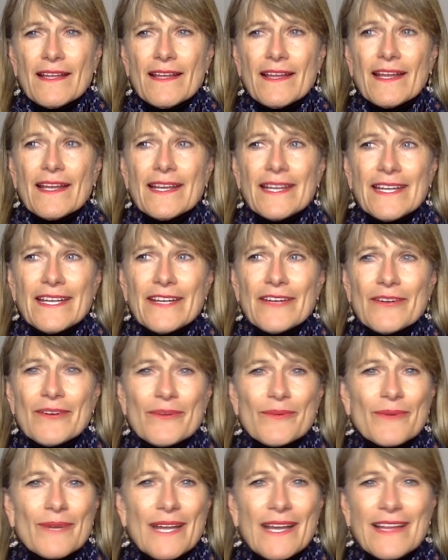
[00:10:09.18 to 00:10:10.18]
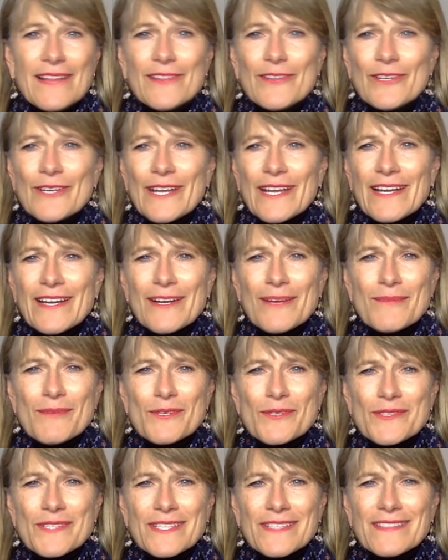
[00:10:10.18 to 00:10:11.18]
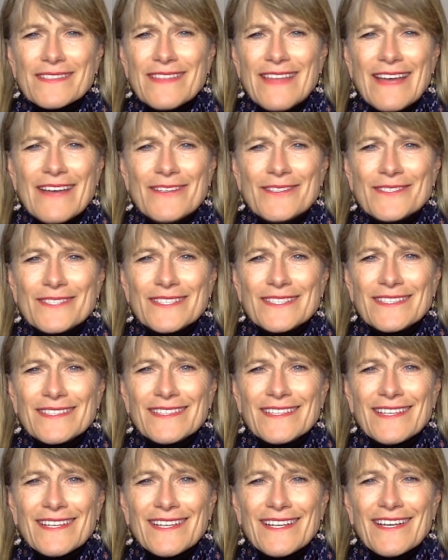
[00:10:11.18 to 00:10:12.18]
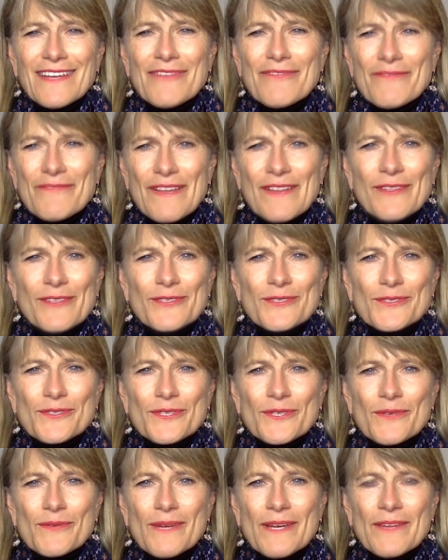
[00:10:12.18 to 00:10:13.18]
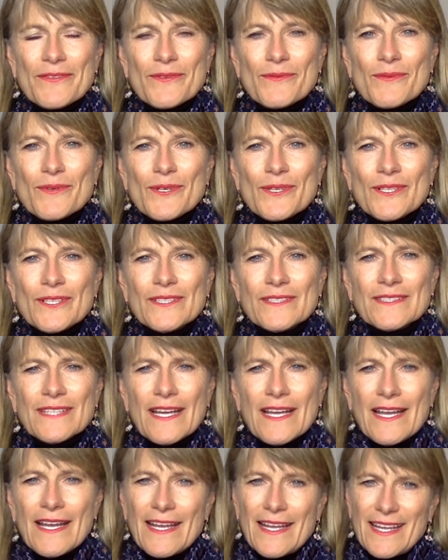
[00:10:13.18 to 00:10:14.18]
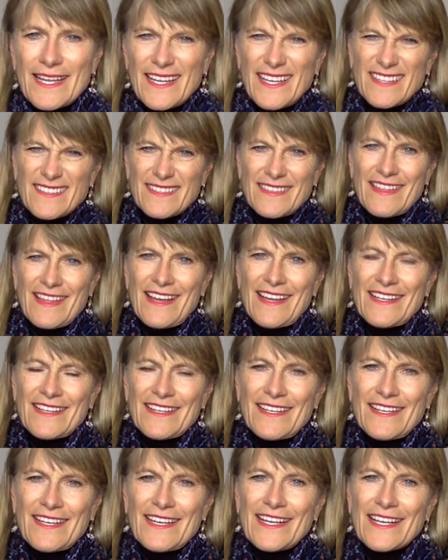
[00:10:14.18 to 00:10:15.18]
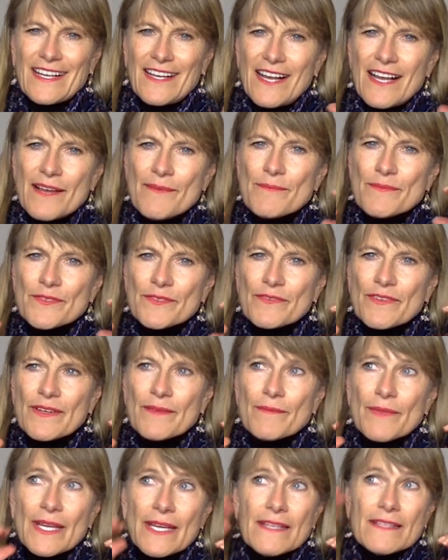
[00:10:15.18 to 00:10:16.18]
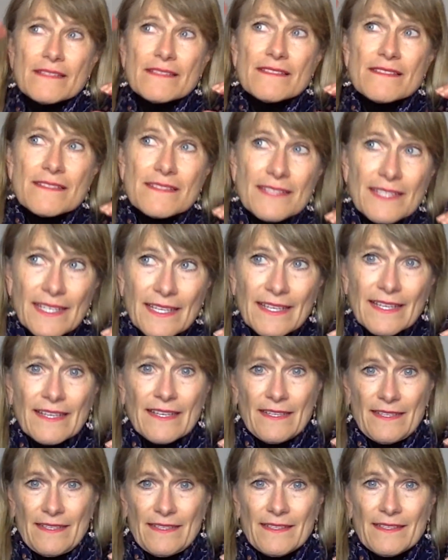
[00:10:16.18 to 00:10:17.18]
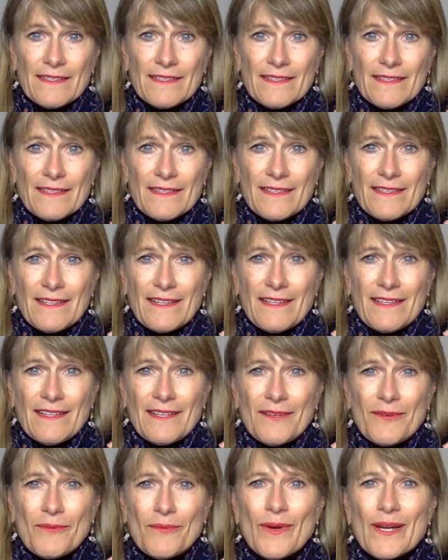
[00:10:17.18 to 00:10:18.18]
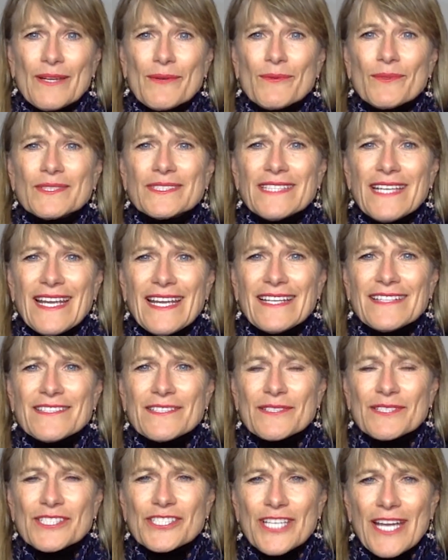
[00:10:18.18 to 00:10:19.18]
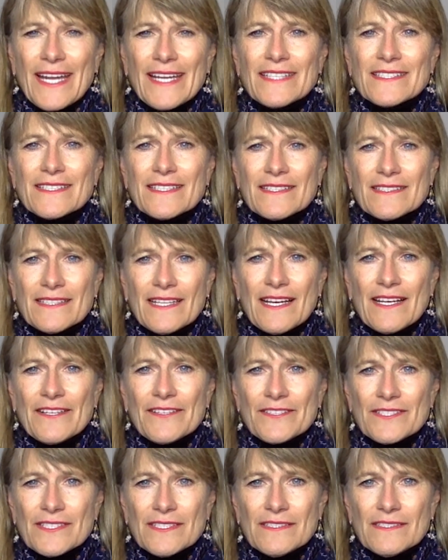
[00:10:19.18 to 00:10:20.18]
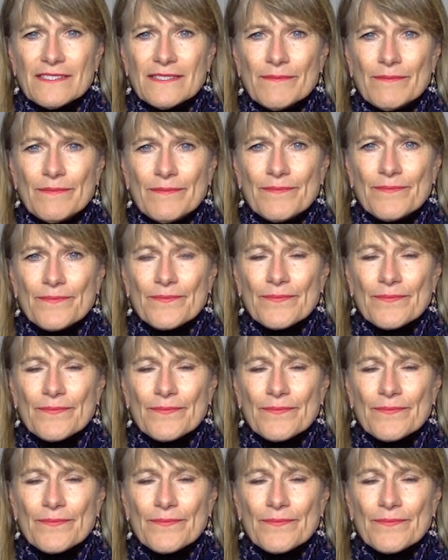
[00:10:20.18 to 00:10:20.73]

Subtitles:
And here, when I look at almost 6,000 fellows around the world, it's that it comes from seeing what it will take to change an entire system,